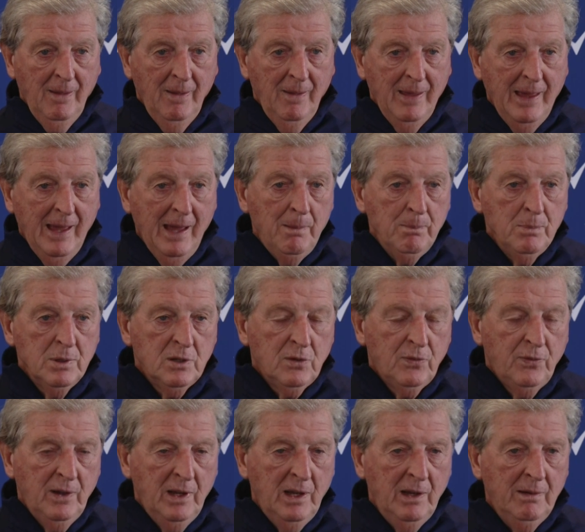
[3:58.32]
the
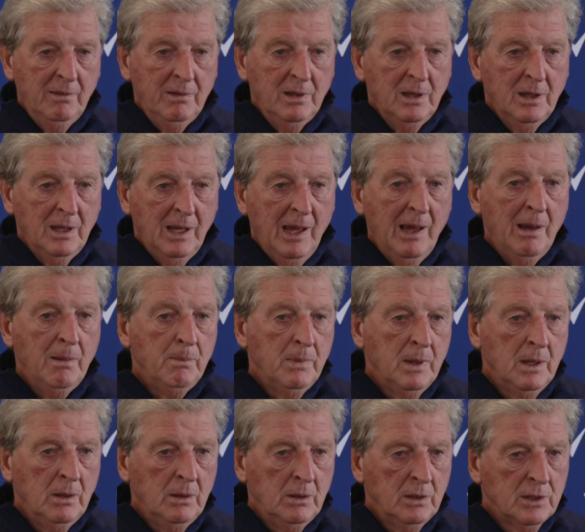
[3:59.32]
atmosphere and the
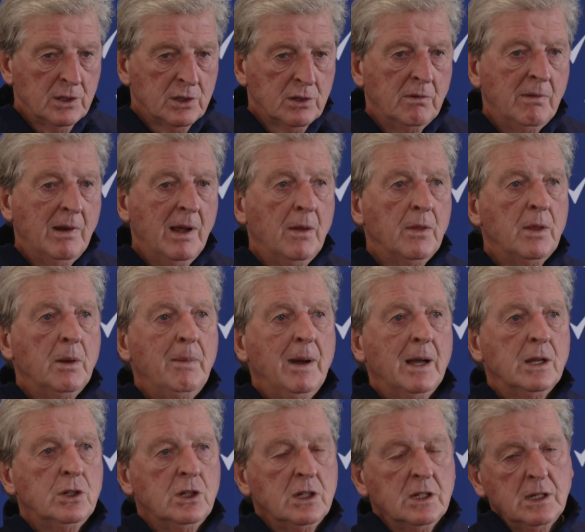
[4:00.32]
ambience around the
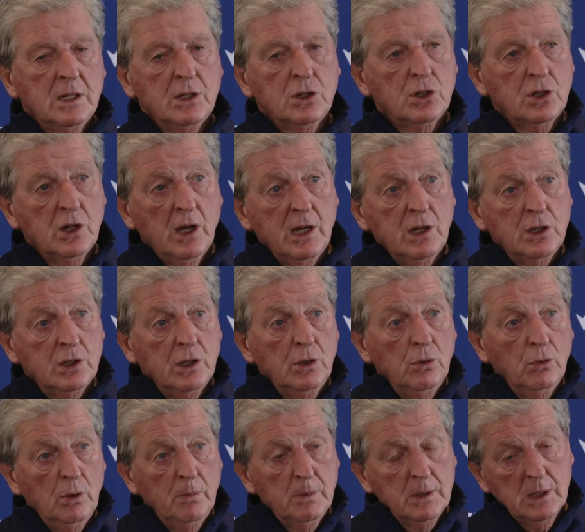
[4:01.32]
matches has changed
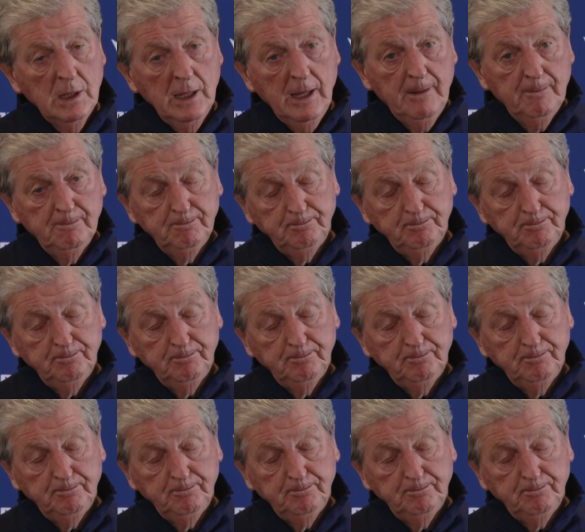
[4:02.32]
enormously.